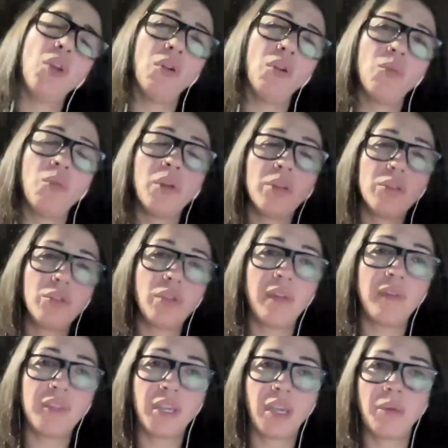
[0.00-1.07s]
oh, why don't you
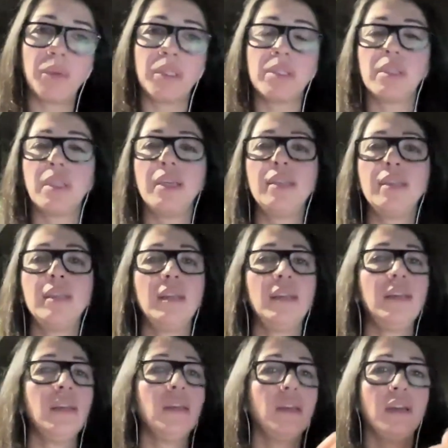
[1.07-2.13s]
have a chat with this lady?